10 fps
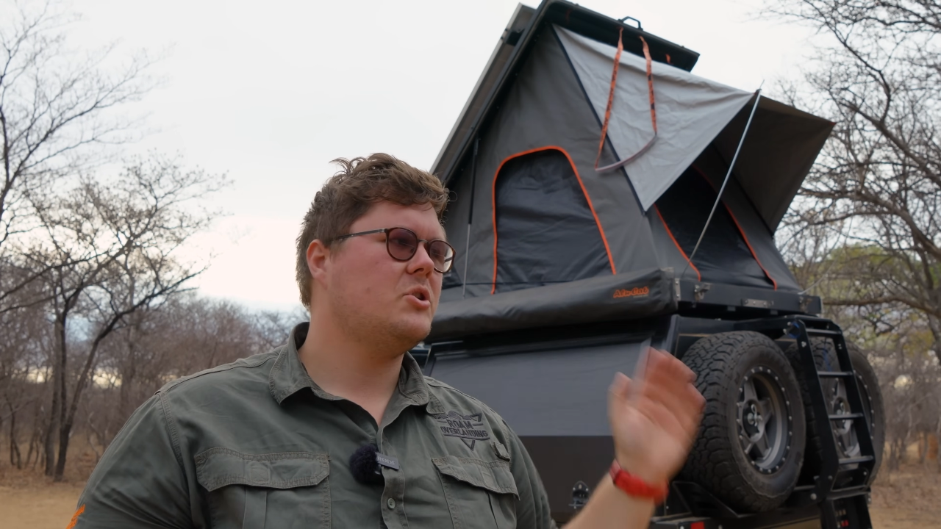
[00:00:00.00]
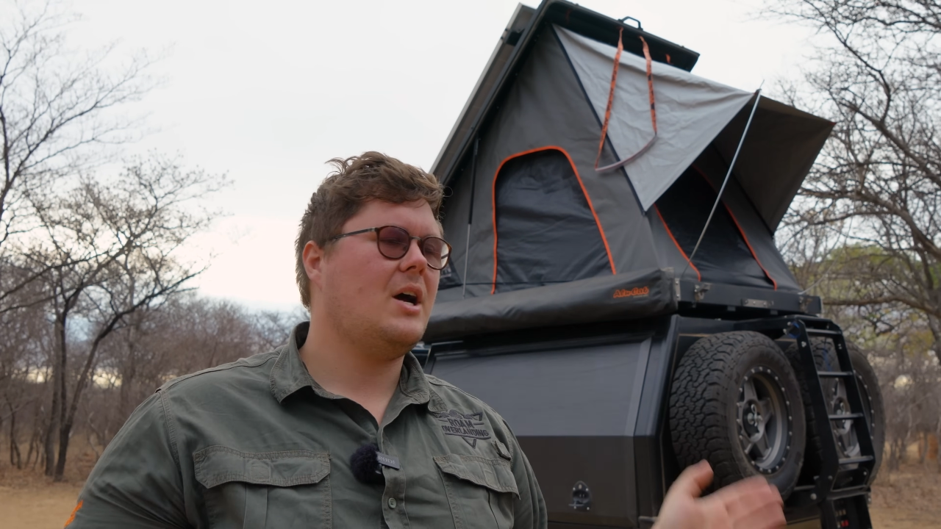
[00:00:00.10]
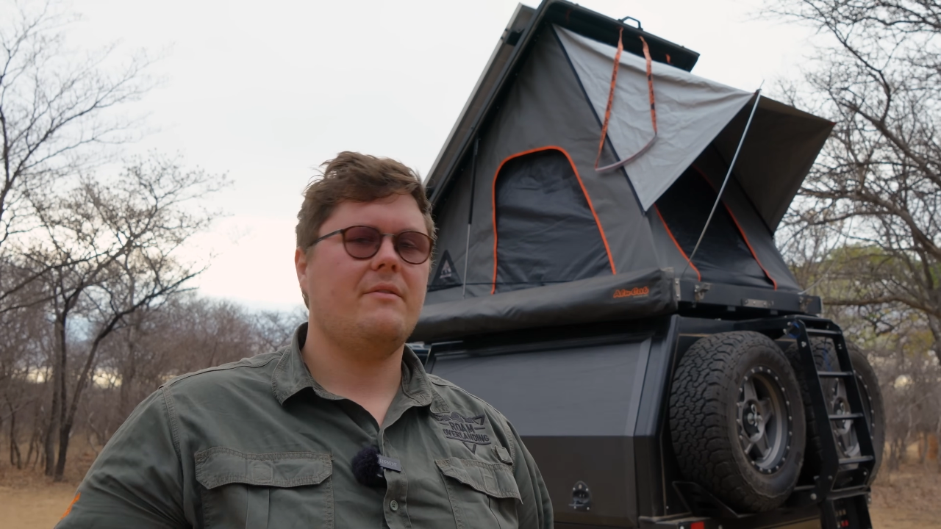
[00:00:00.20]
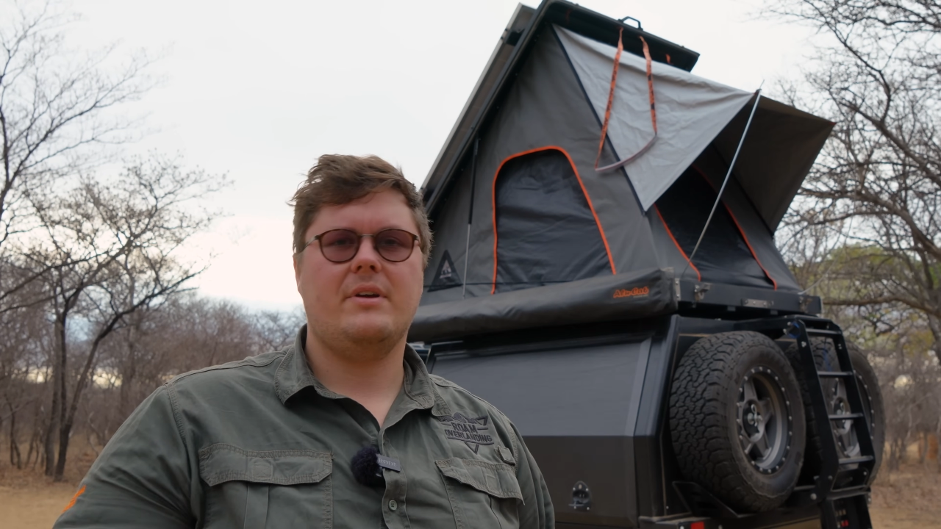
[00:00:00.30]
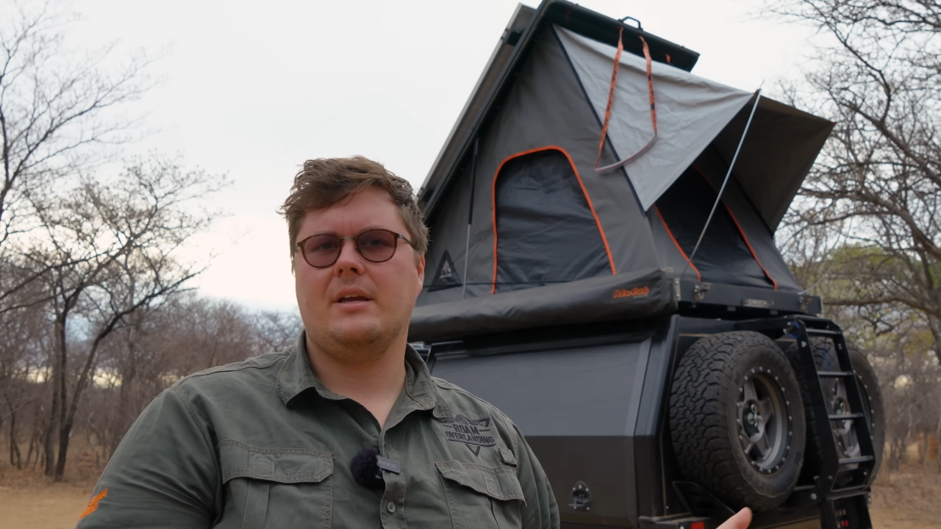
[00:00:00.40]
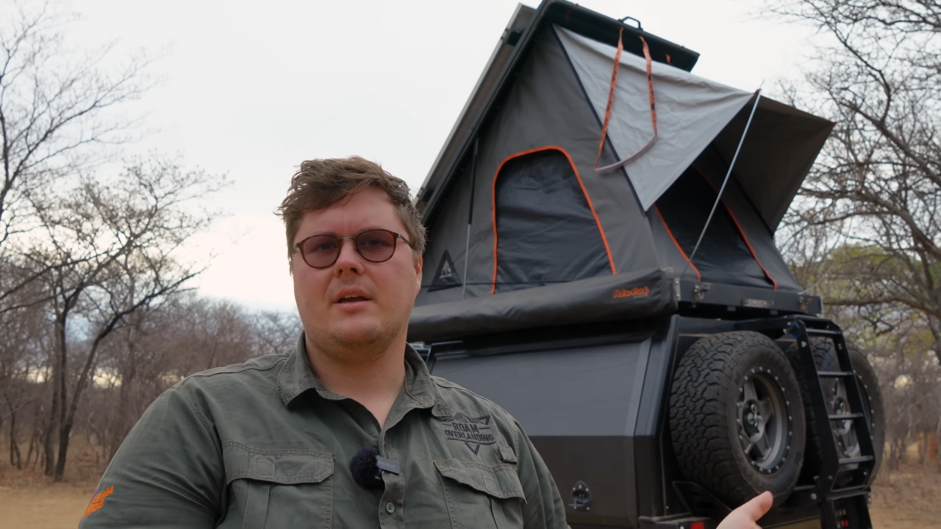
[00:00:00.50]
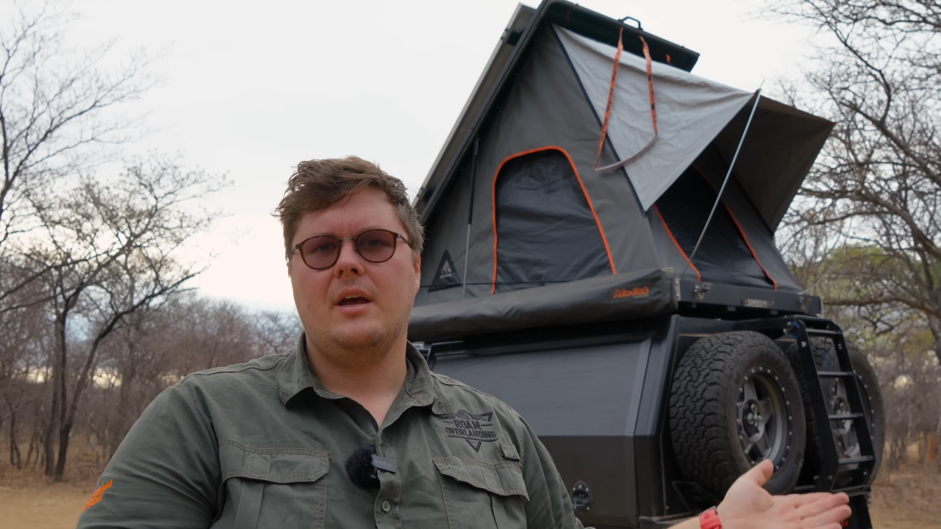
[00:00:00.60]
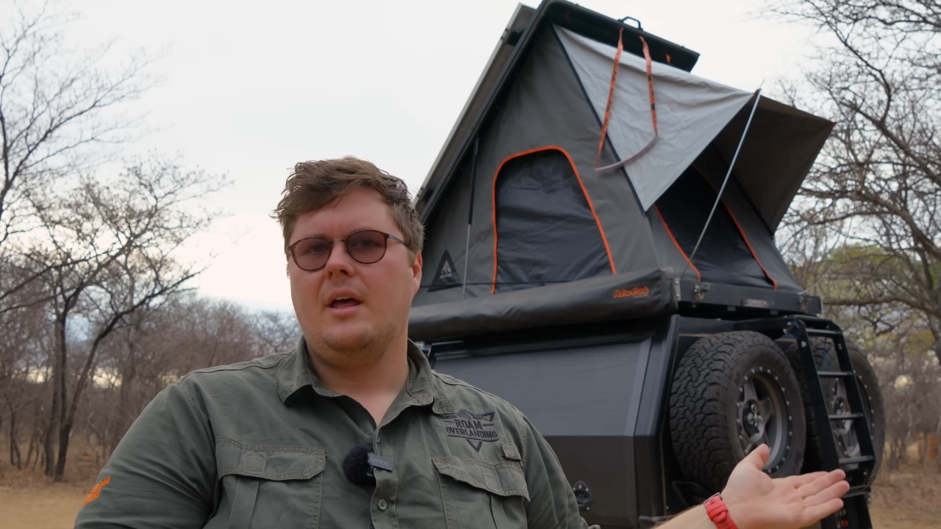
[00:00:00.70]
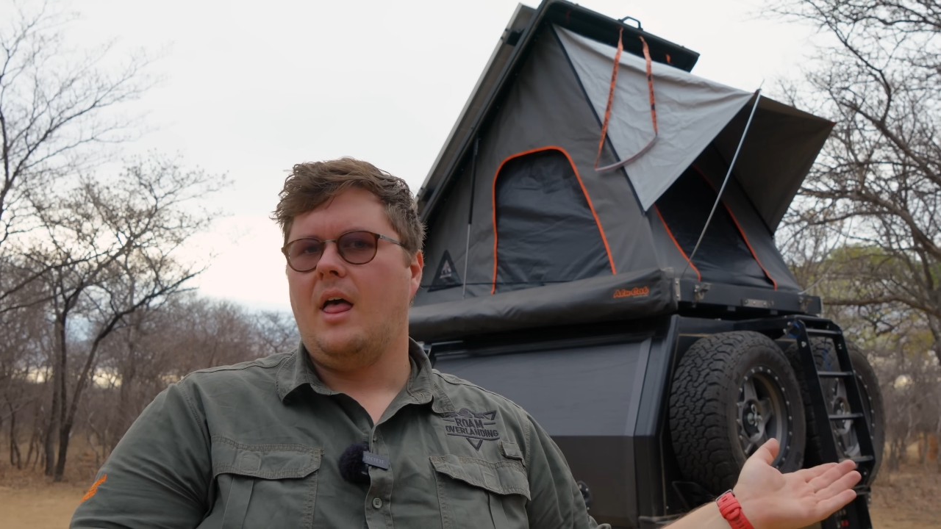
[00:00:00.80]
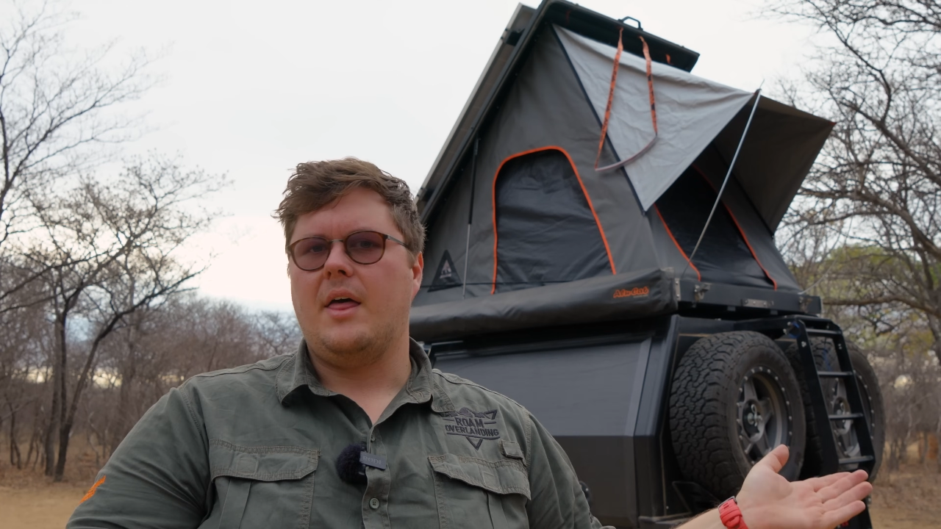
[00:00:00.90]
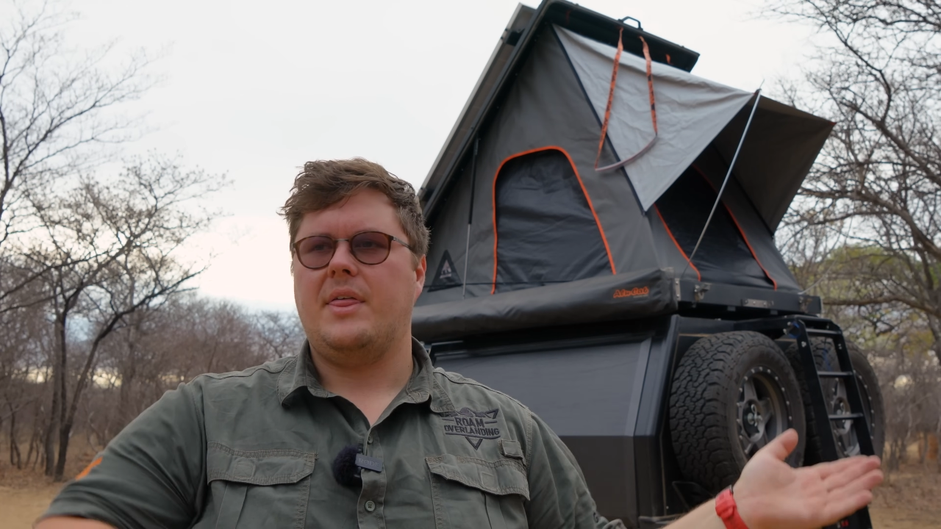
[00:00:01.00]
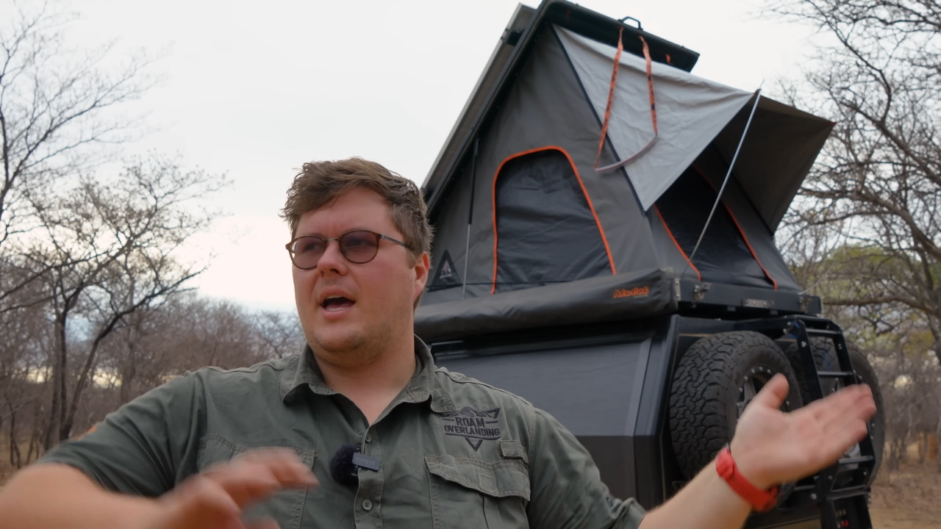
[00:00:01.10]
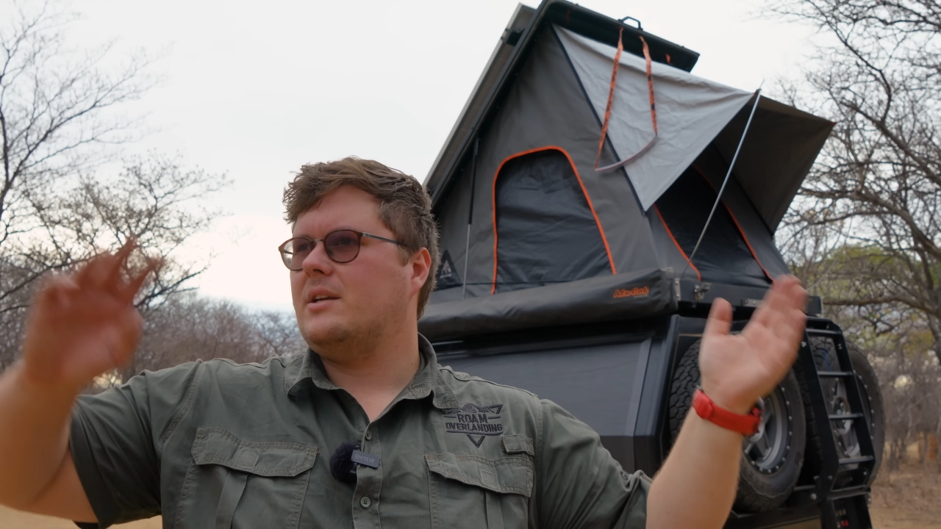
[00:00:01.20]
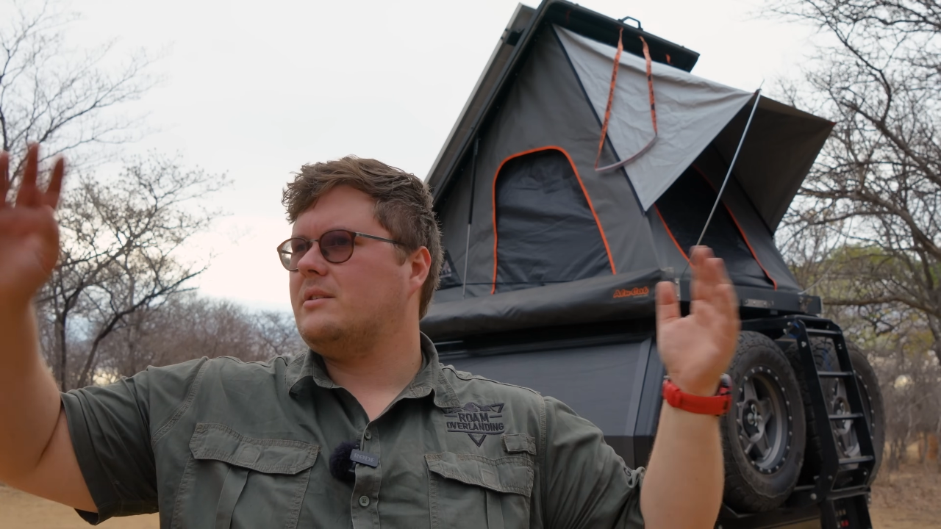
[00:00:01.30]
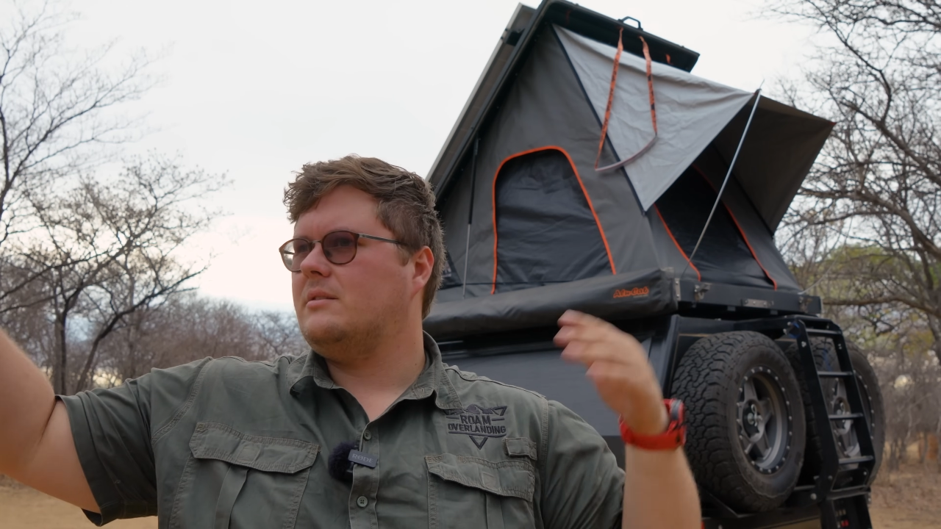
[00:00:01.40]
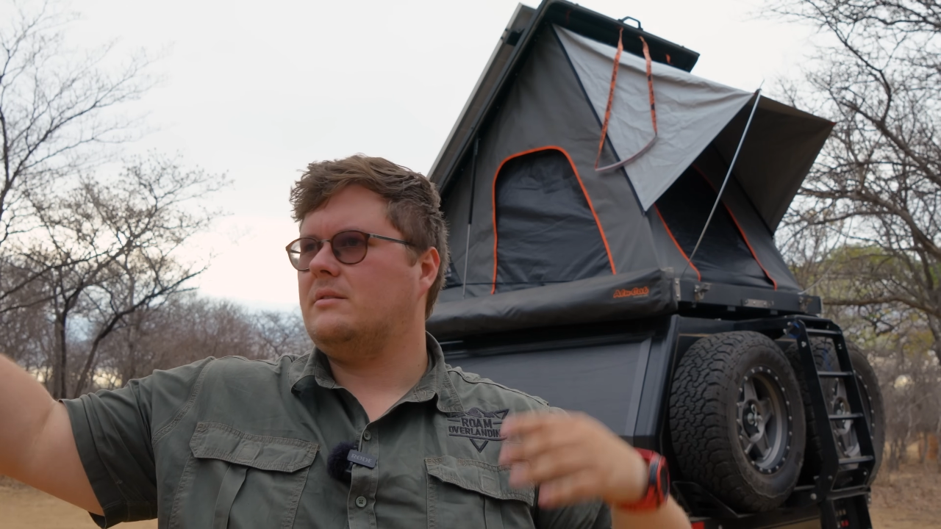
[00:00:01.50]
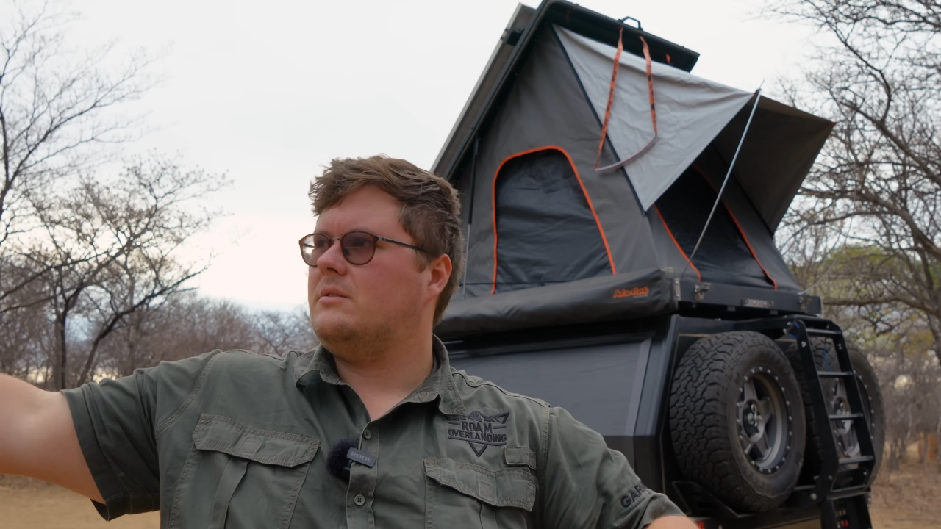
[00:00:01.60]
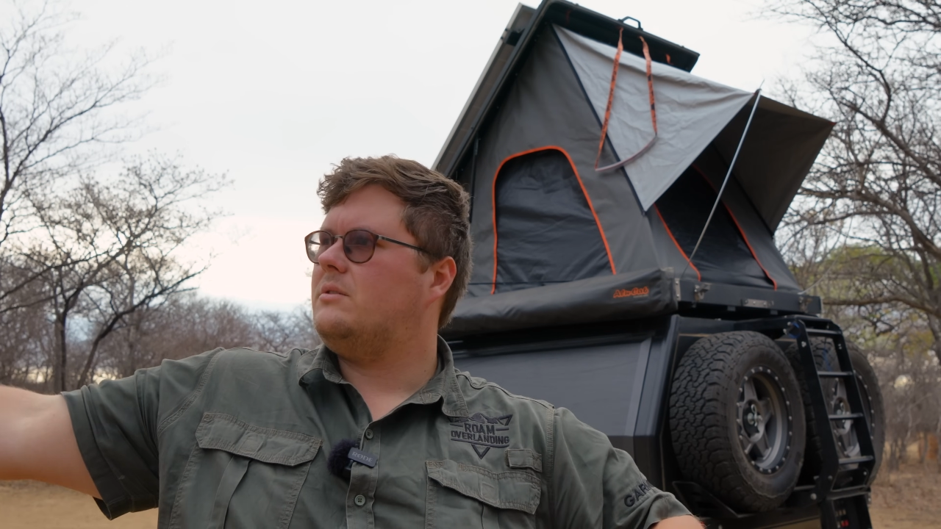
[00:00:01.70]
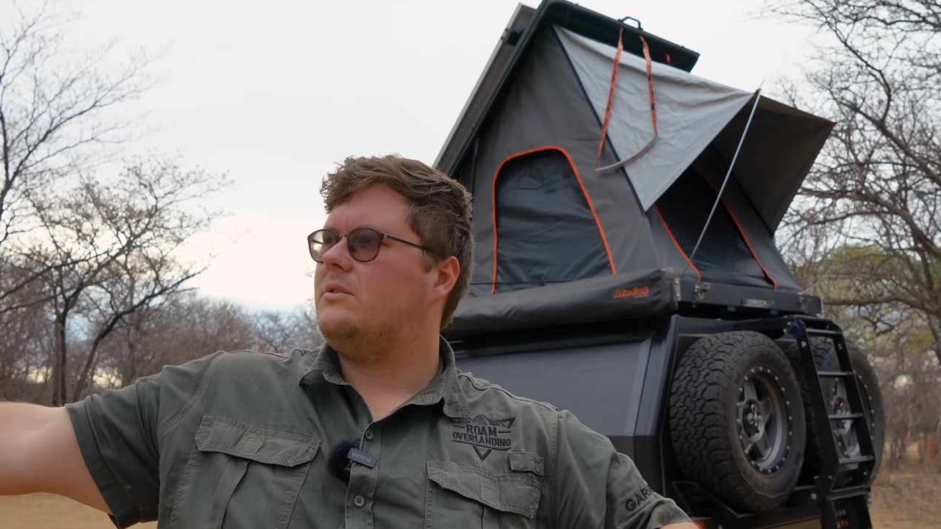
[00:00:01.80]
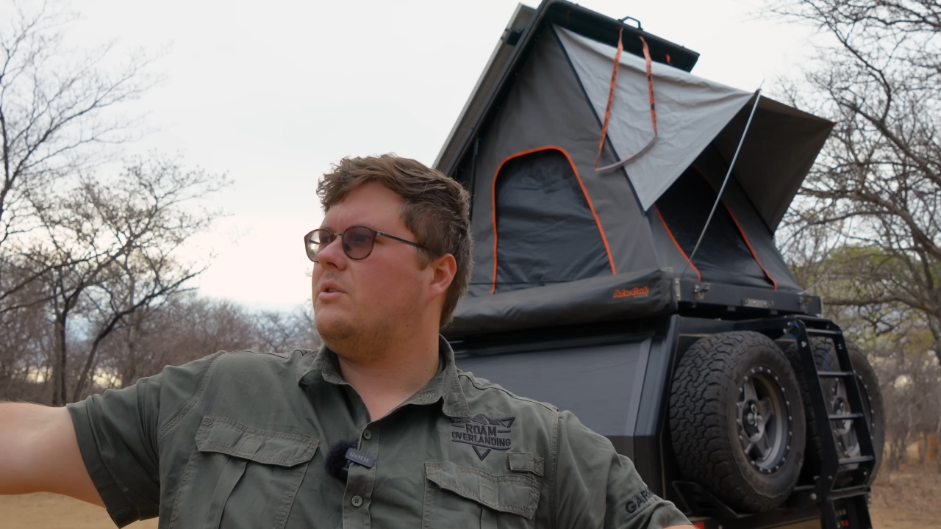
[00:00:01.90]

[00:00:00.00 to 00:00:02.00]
driving 1,000,